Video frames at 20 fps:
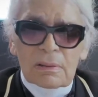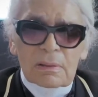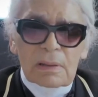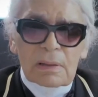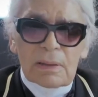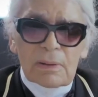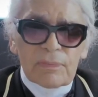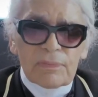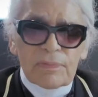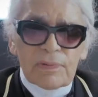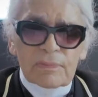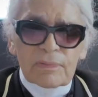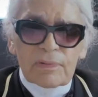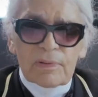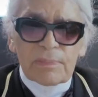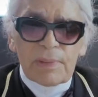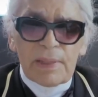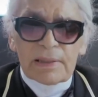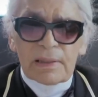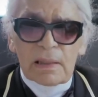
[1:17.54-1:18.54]
you cannot have
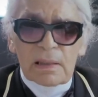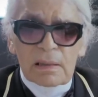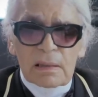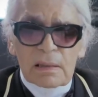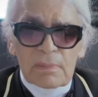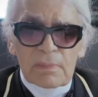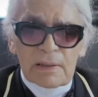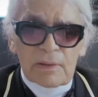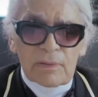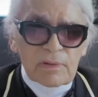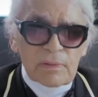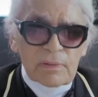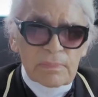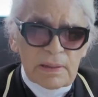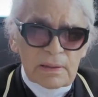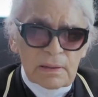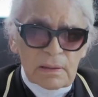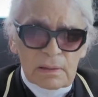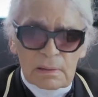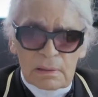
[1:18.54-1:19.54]
the butter and the money of the
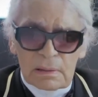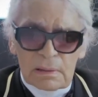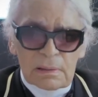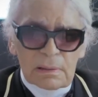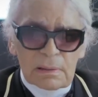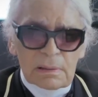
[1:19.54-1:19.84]
butter.